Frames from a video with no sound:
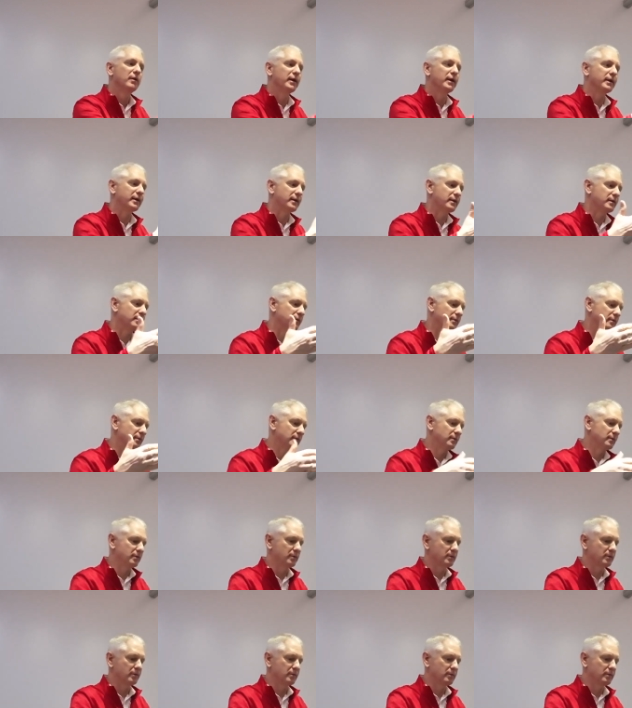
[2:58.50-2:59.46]
Like,
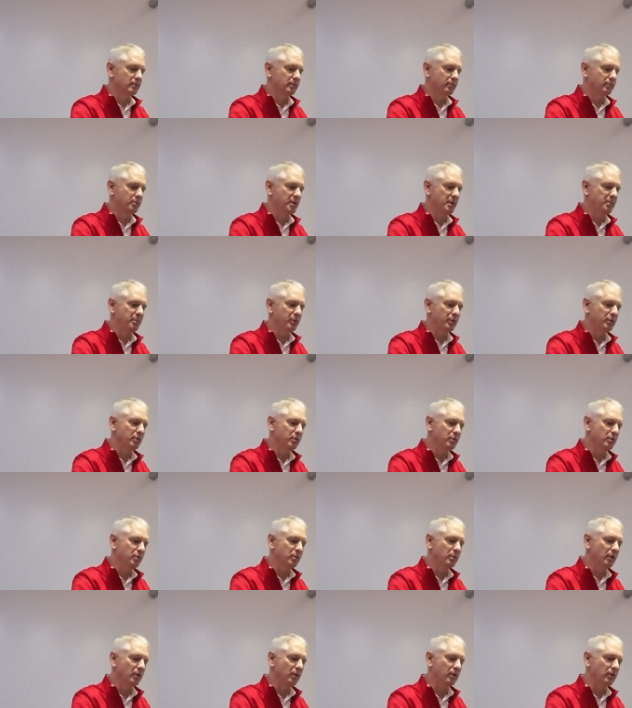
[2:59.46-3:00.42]
people
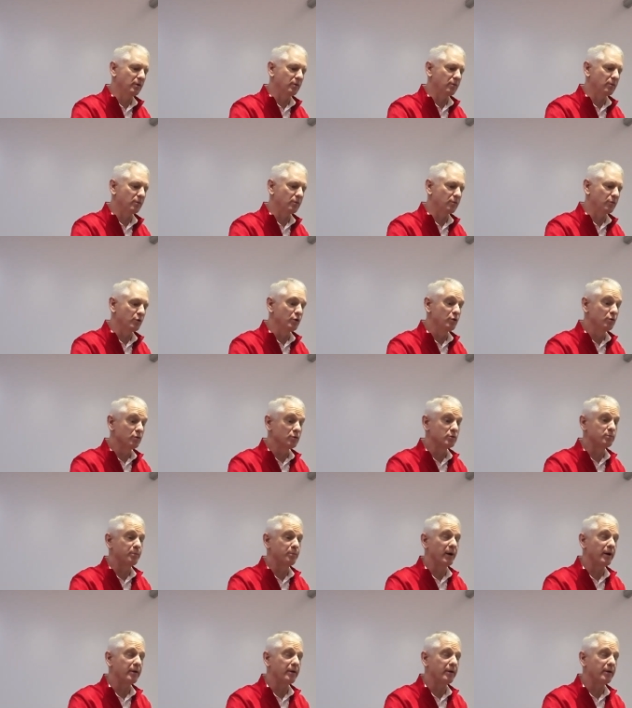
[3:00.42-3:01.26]
who use